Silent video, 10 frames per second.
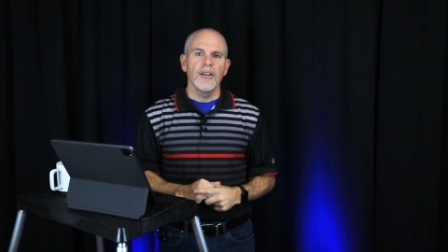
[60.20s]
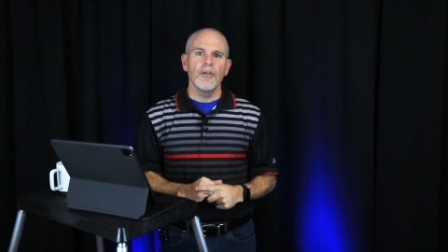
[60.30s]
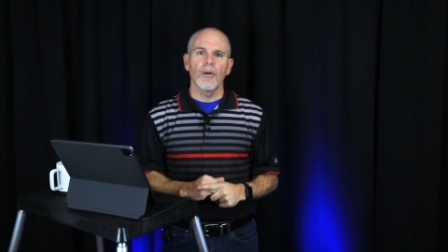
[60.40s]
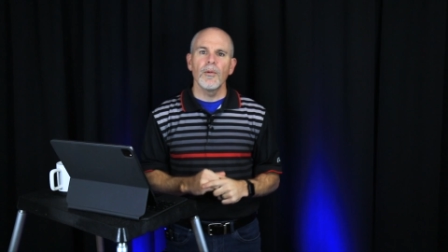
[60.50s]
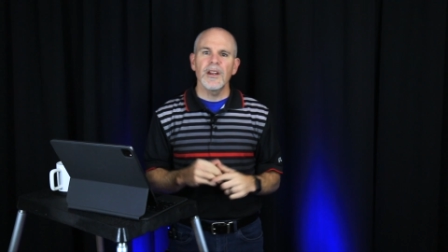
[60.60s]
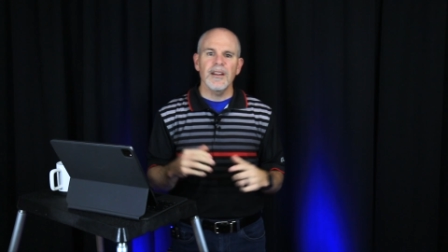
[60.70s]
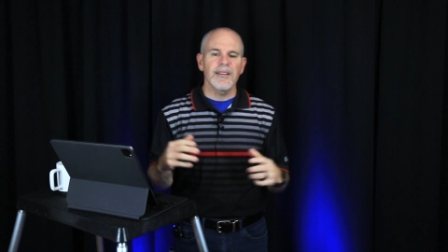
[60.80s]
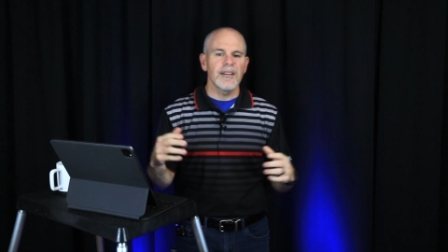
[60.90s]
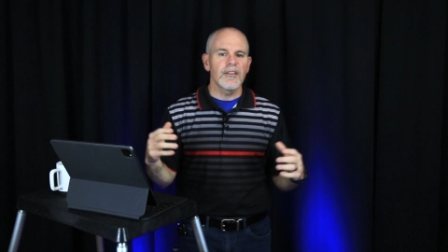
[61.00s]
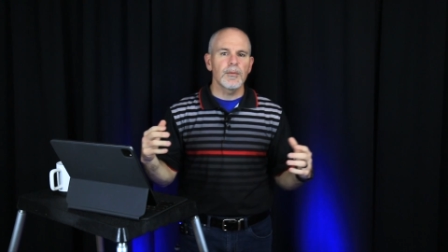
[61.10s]
You were with
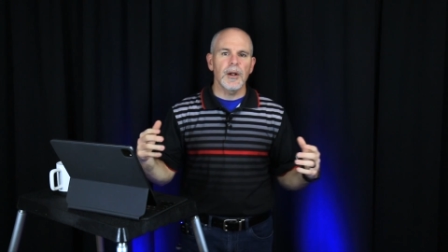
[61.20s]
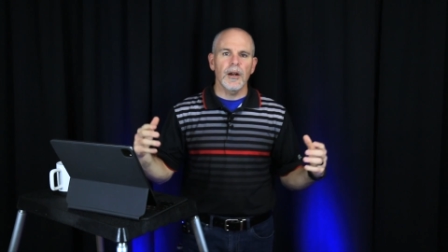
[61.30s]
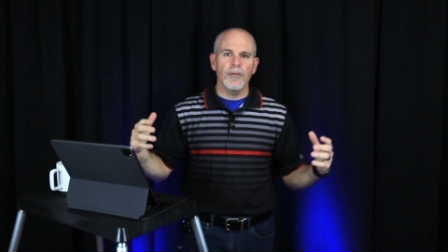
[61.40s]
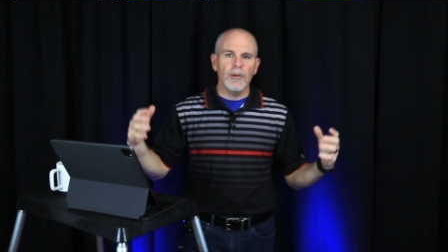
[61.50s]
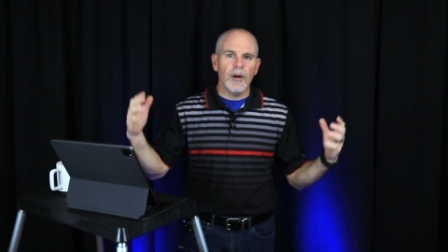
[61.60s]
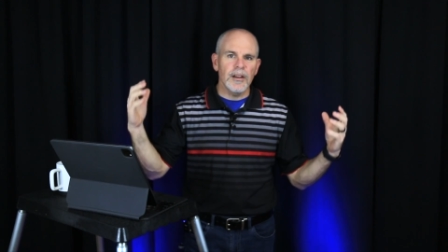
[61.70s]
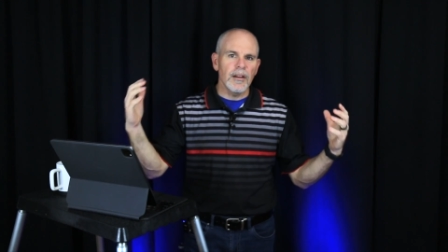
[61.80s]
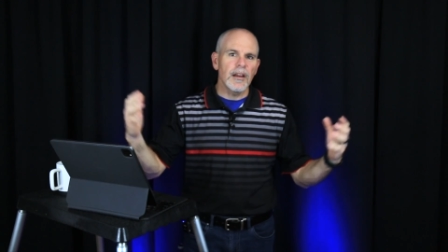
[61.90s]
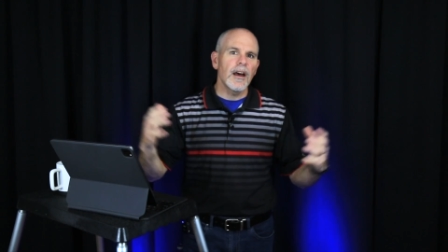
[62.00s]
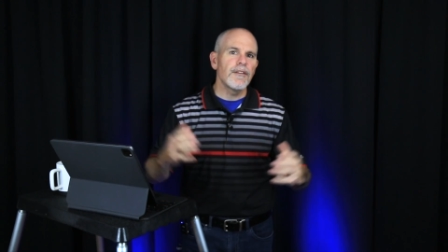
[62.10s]
us in spirit. We wanted
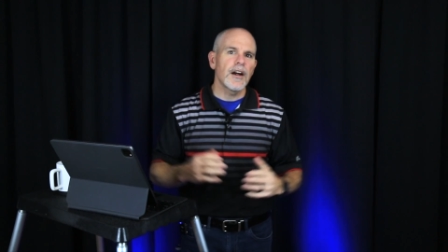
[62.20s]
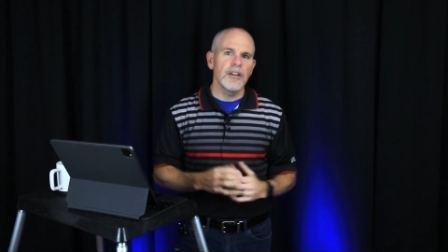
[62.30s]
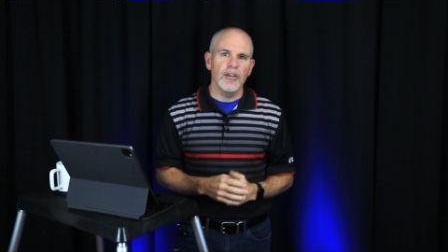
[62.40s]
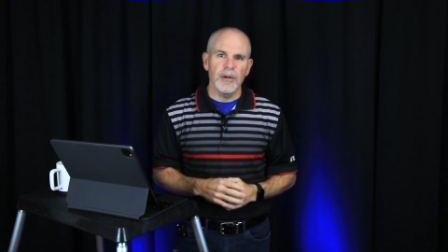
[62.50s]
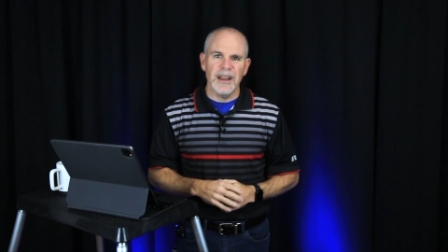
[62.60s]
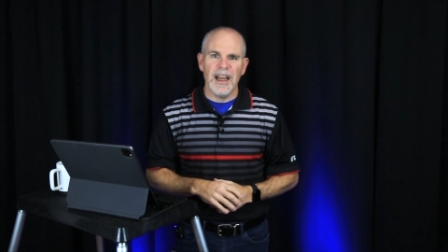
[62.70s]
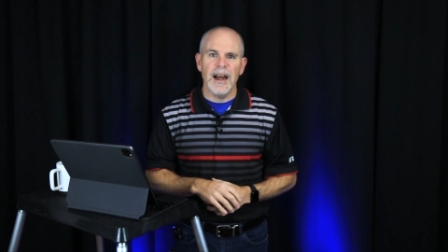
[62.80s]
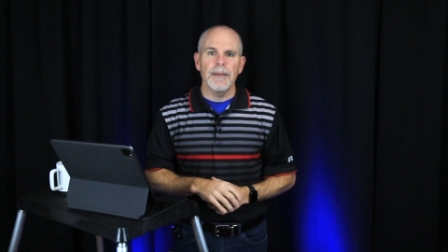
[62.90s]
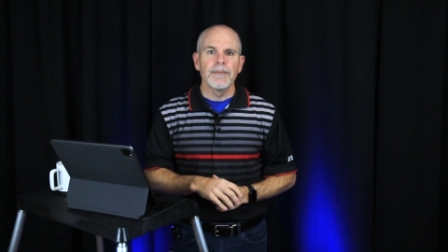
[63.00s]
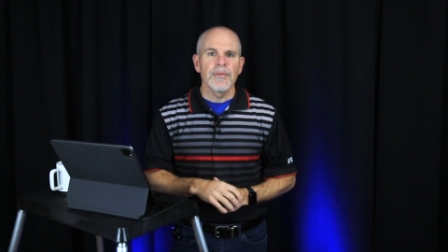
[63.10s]
to love on you in
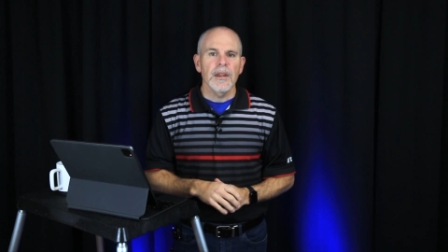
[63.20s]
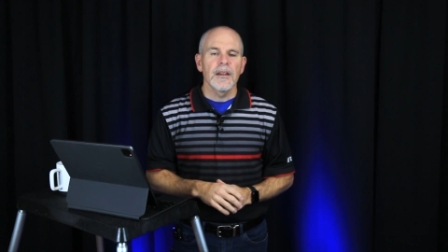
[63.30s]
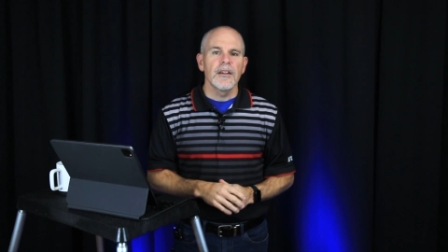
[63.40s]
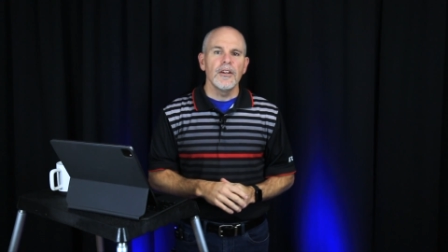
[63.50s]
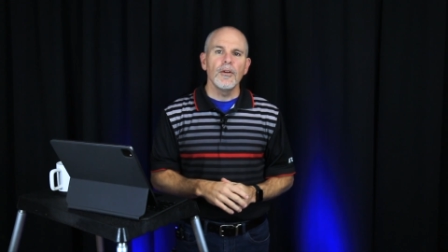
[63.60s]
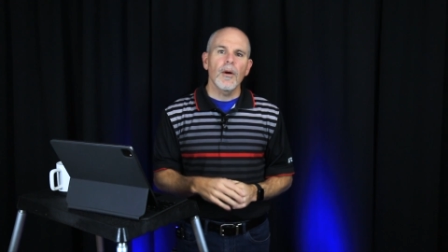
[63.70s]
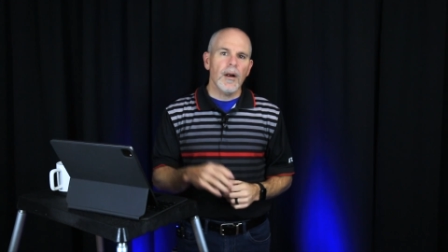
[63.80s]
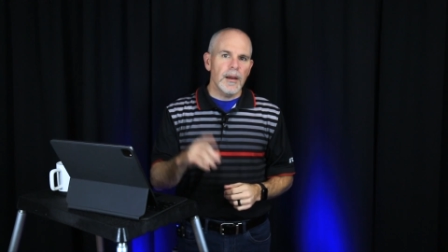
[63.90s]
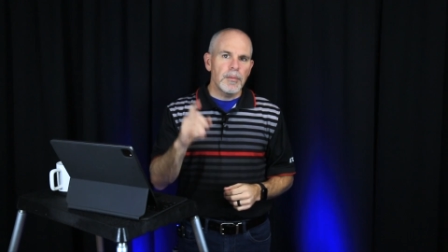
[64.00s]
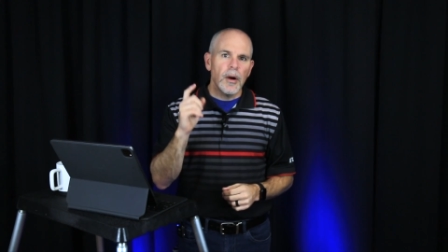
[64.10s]
that. You
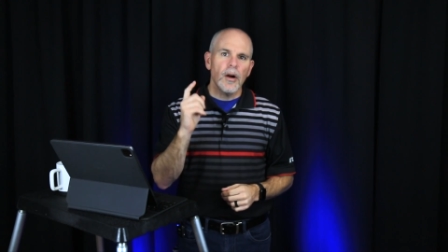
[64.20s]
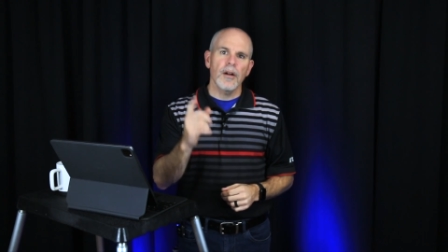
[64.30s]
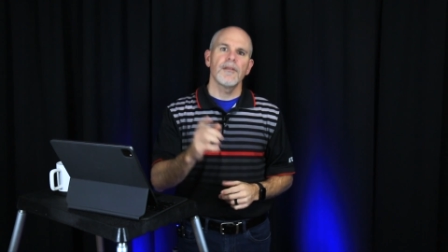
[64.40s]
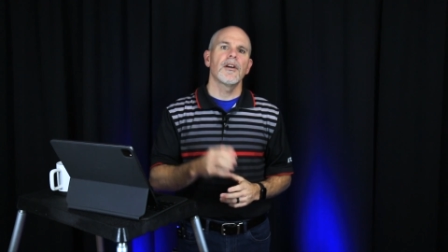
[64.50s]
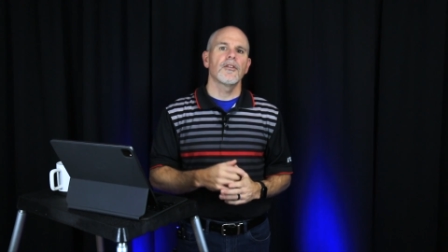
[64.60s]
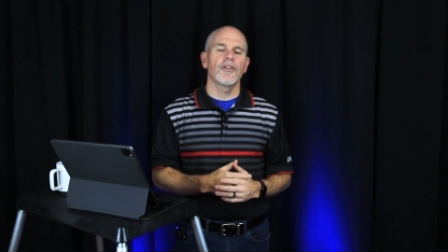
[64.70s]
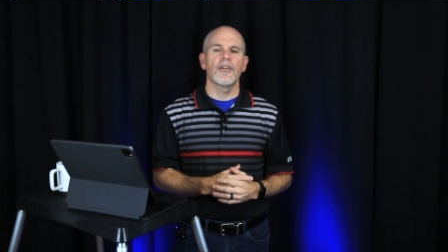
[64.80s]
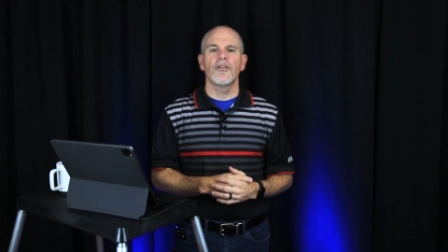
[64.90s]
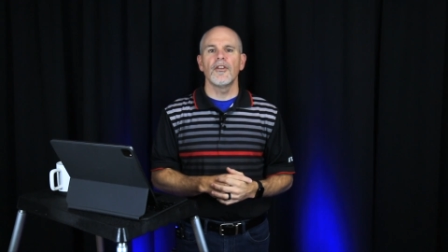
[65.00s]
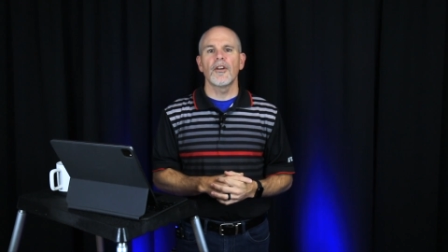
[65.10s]
are a part of our
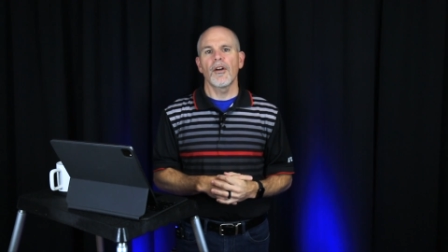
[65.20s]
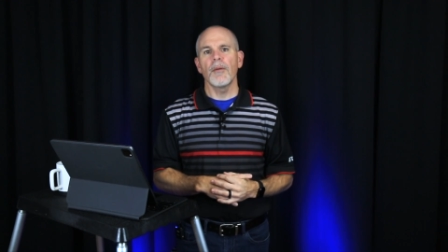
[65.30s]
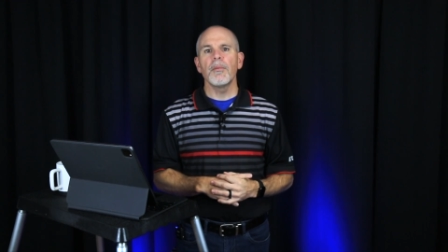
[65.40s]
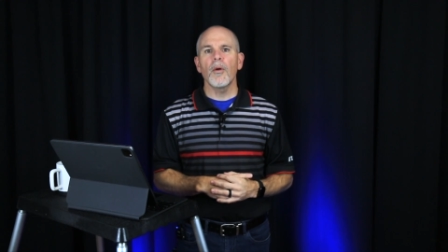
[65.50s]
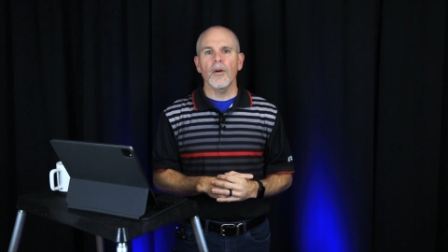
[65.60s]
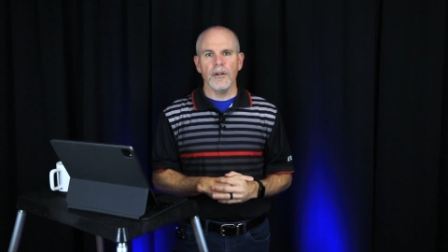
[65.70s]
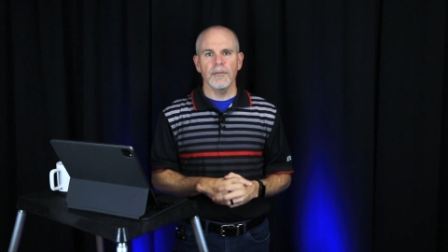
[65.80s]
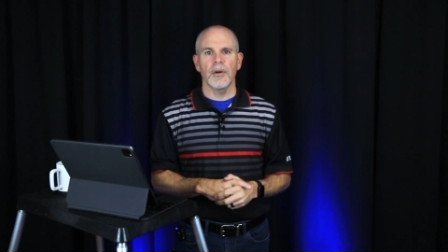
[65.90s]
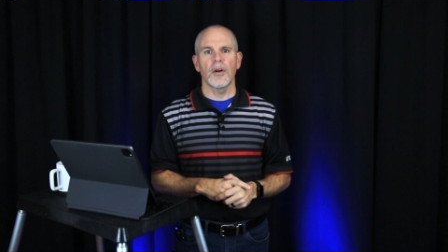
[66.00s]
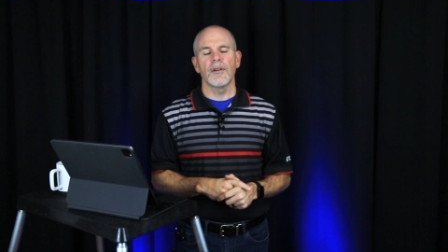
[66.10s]
church and you're an
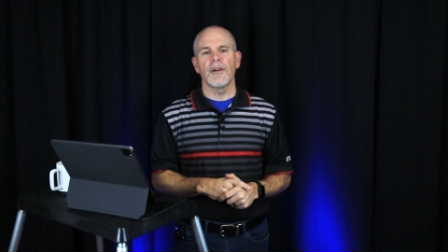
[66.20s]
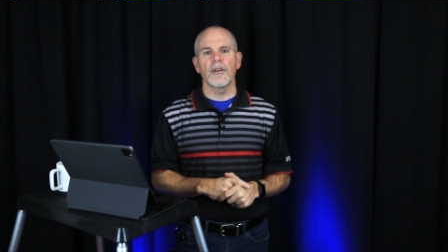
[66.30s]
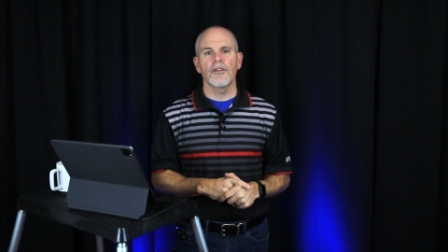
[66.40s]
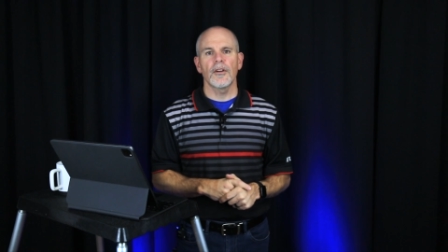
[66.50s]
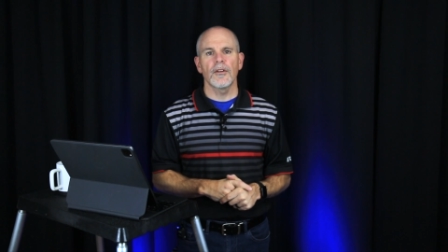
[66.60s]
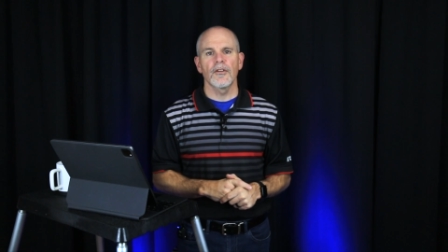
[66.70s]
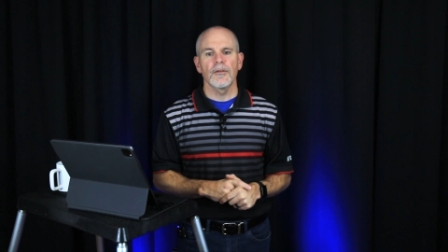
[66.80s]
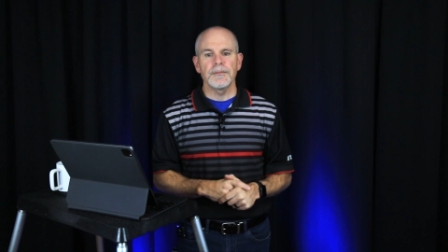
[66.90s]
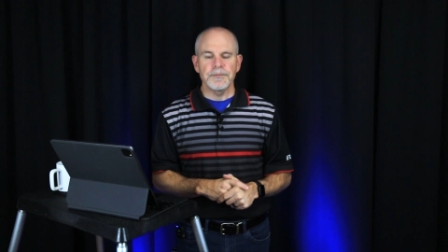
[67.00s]
important part of our church.